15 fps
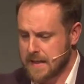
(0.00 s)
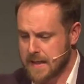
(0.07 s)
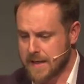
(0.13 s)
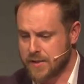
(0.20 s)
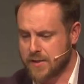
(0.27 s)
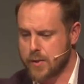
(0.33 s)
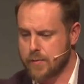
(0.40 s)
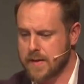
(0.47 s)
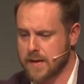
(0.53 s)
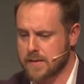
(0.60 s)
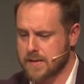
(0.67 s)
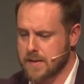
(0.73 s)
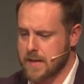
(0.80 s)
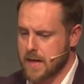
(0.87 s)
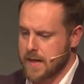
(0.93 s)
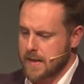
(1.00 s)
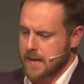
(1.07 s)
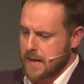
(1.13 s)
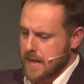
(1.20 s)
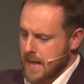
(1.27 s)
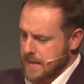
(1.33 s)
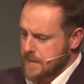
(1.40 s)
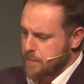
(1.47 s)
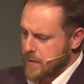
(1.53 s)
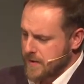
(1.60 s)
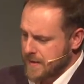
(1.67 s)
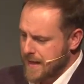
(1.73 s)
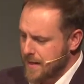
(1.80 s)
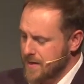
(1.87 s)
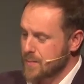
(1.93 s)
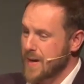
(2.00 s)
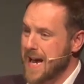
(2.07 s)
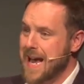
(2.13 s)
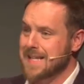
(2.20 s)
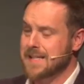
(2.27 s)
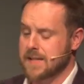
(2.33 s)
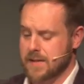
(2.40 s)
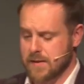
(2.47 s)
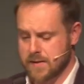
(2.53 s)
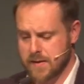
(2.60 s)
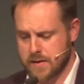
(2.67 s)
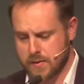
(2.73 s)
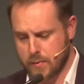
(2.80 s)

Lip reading: In 2009, express carriers were hesitant